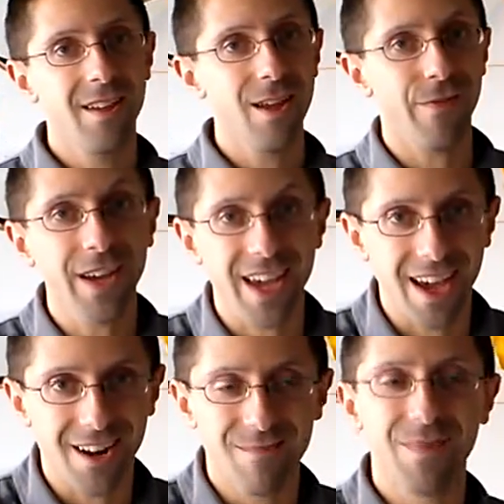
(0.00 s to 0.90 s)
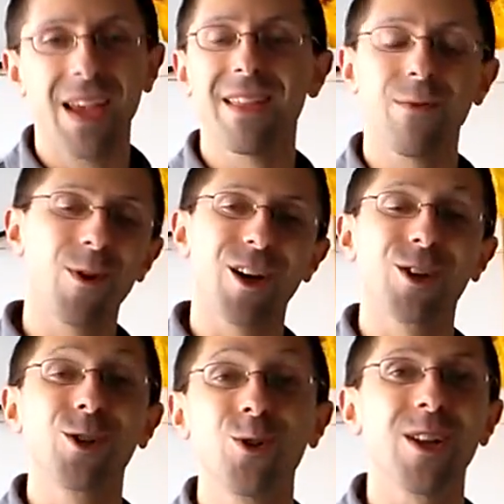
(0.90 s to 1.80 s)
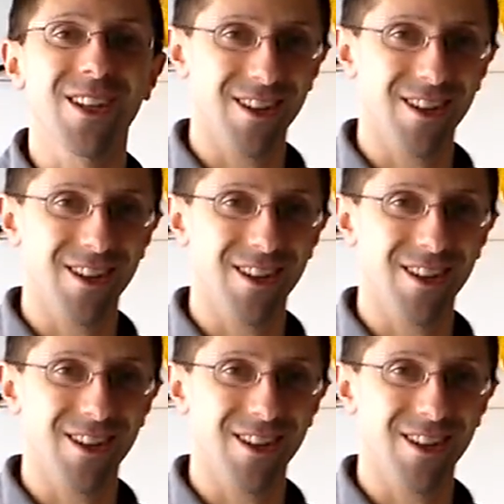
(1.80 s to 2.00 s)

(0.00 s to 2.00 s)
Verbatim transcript: if I can, and then we're going to shoot it.